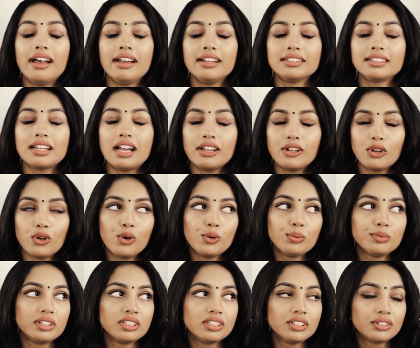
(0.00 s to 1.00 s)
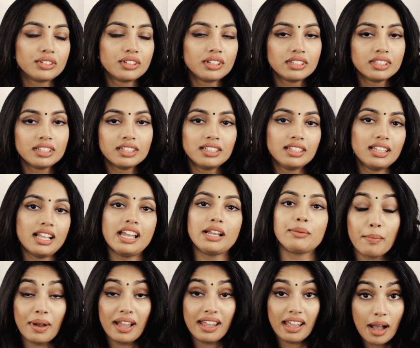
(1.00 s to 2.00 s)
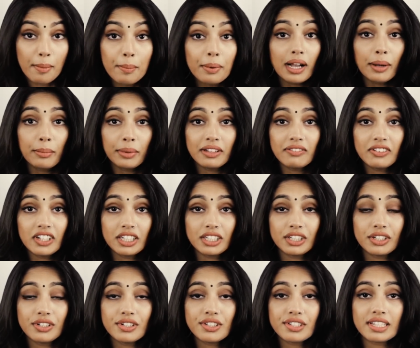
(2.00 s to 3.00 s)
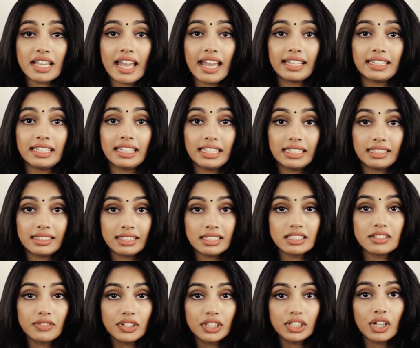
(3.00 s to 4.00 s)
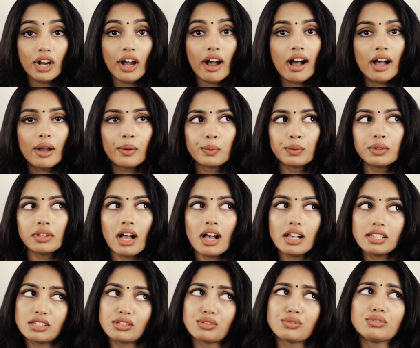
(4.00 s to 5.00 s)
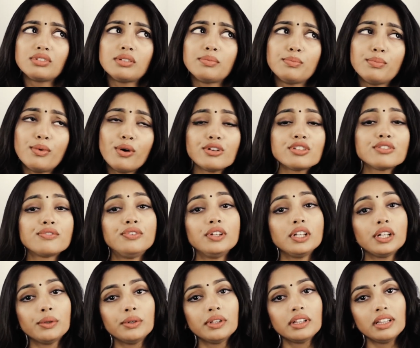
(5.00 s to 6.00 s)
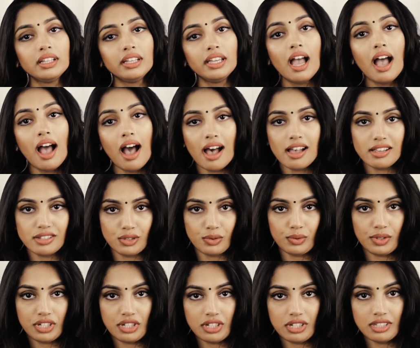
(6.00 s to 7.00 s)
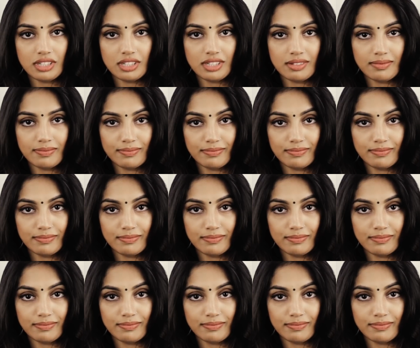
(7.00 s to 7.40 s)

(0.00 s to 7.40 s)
And I hope that you're gonna like my upcoming videos, and in this video I will ask to the most frequently asked questions.